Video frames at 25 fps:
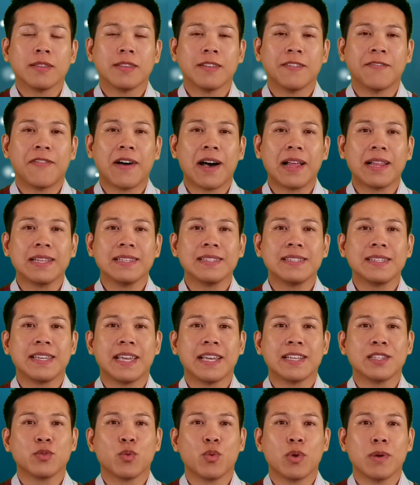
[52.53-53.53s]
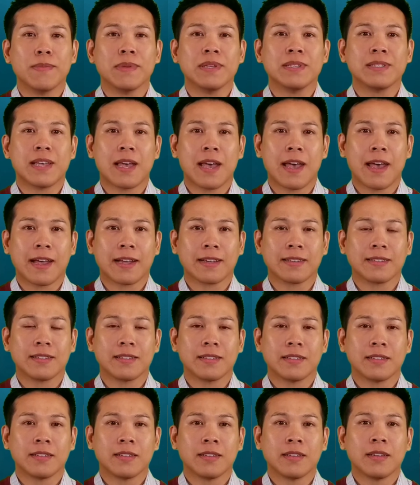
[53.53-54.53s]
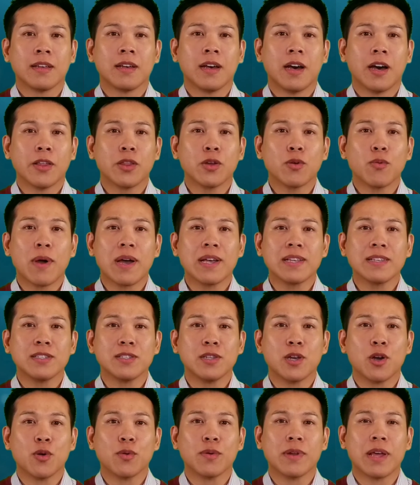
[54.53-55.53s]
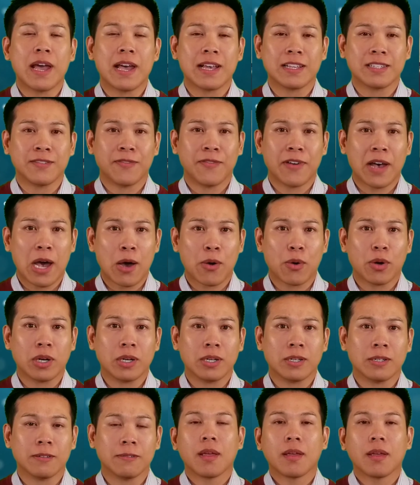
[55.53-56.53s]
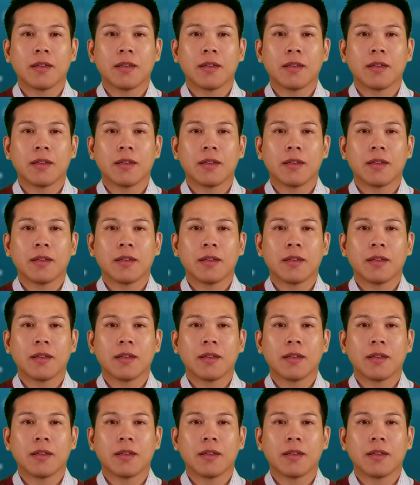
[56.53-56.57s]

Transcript: the Violence Against Women's Act, otherwise known as VAWA.